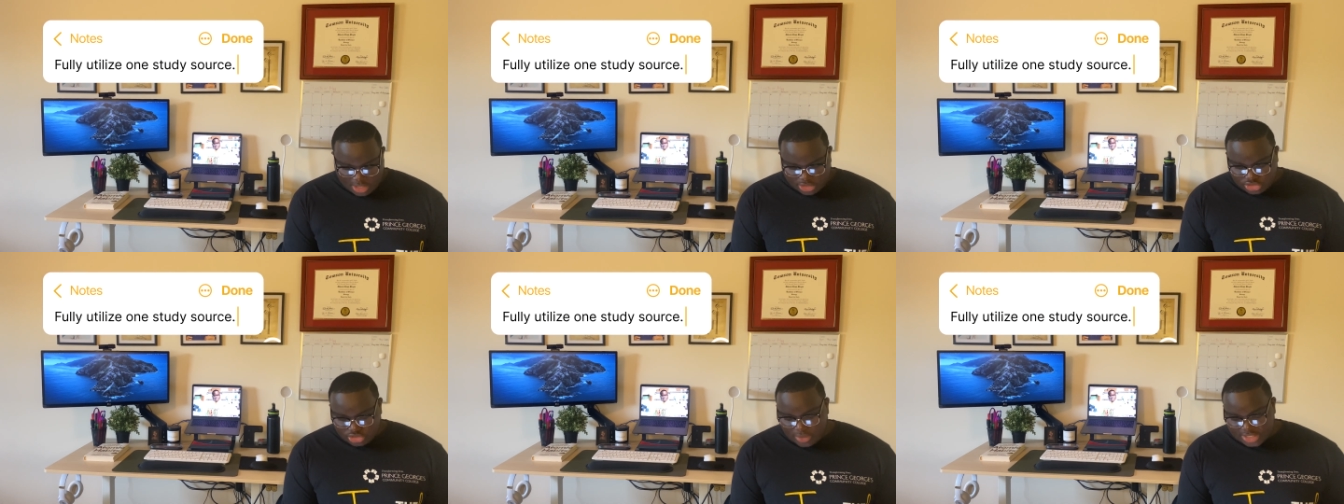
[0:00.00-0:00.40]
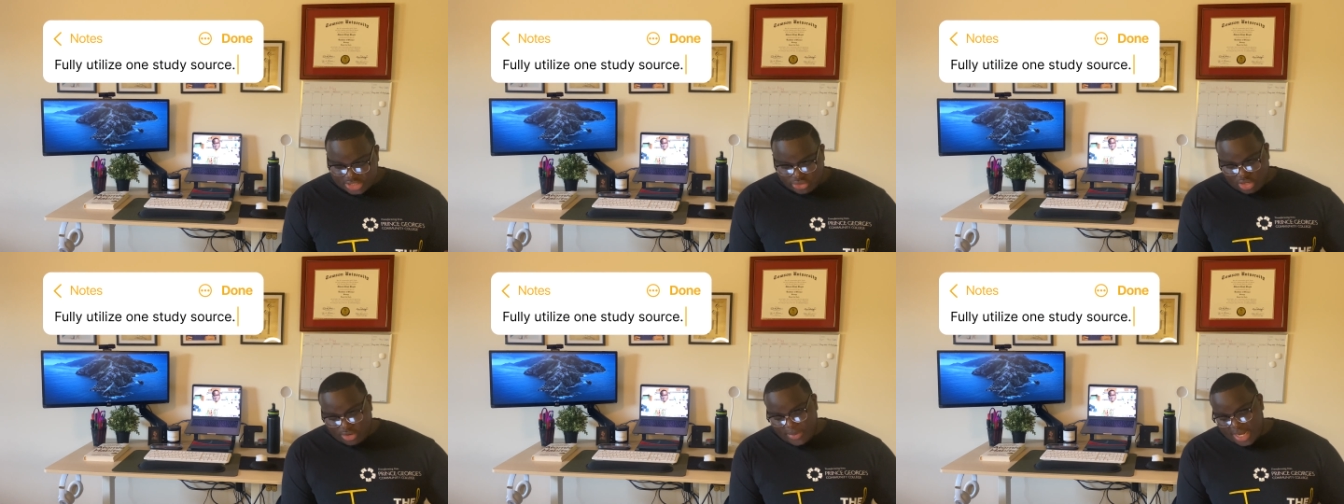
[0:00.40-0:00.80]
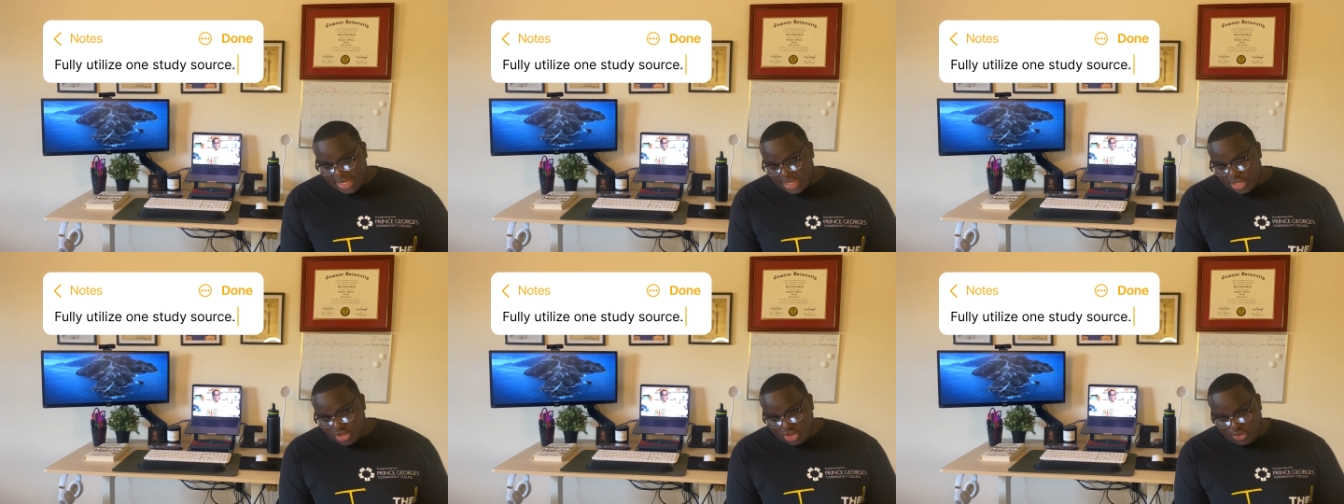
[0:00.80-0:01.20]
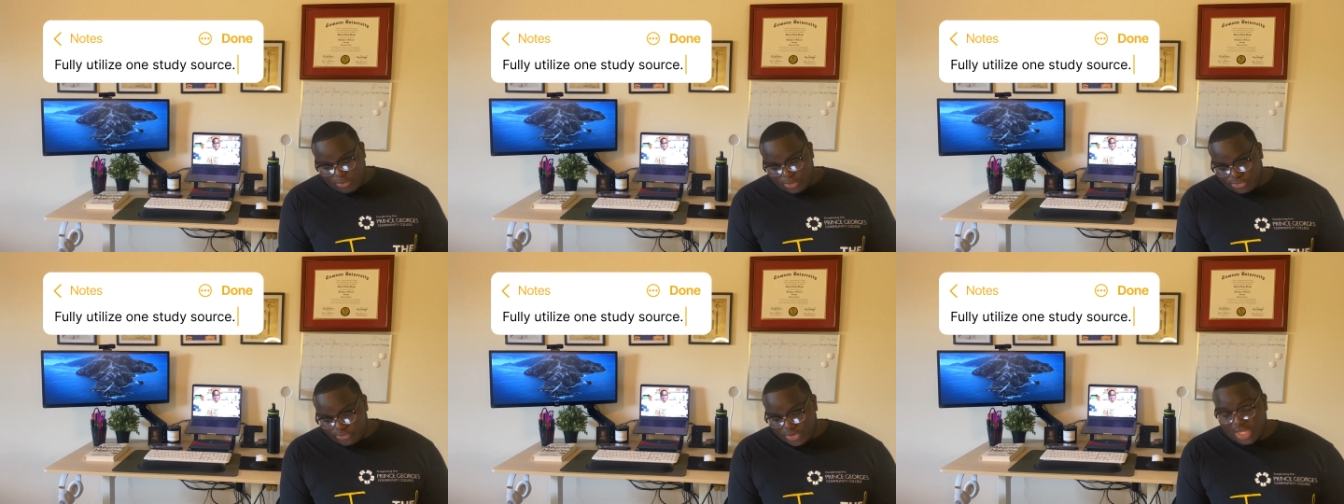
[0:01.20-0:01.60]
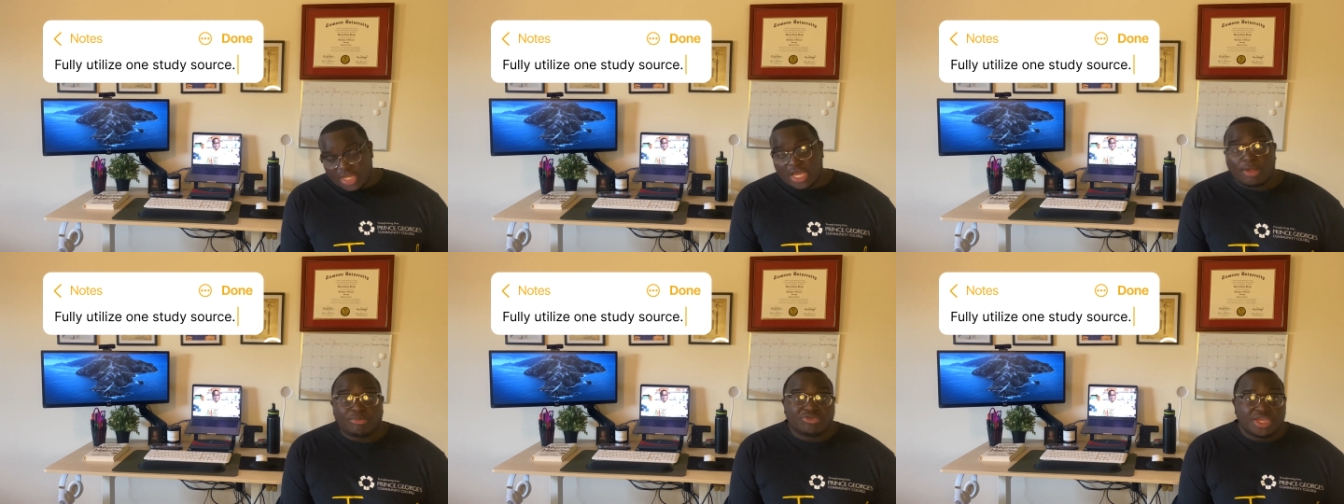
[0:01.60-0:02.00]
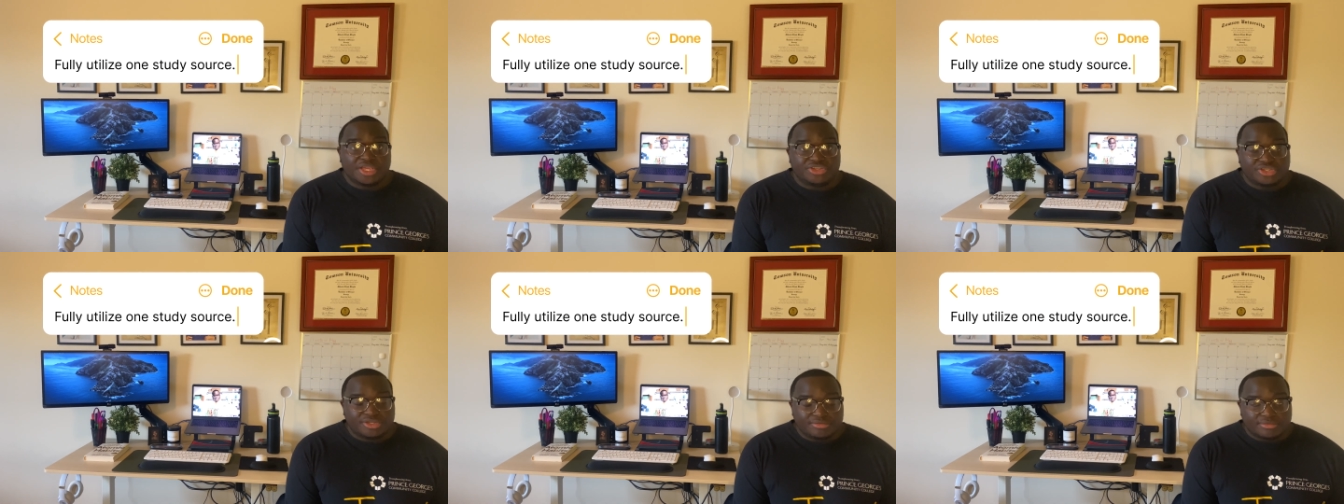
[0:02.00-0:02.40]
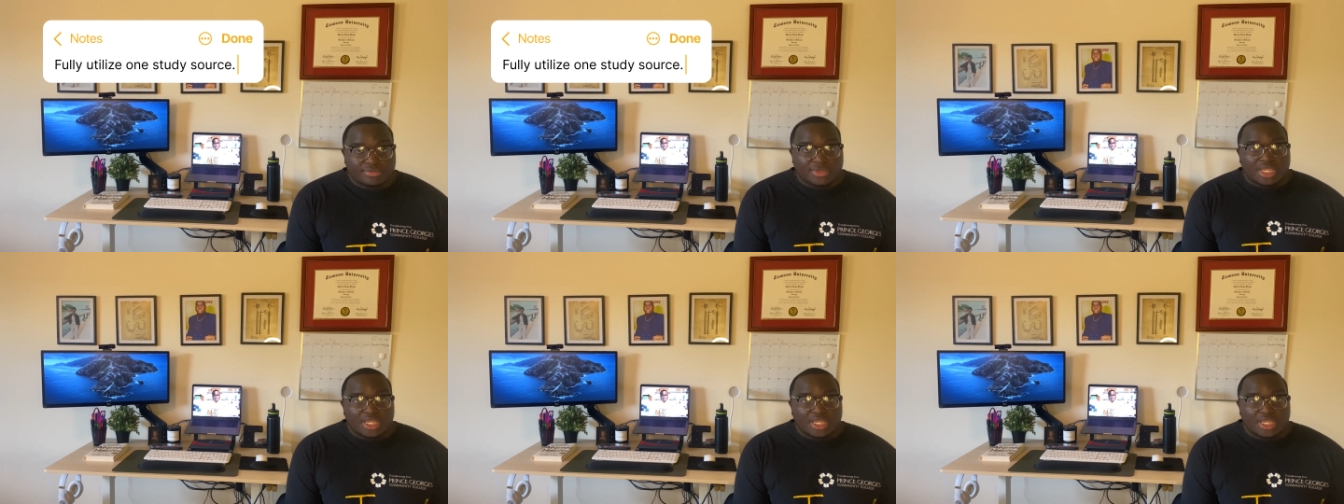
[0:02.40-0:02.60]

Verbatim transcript: So I started my day off with reading comprehension,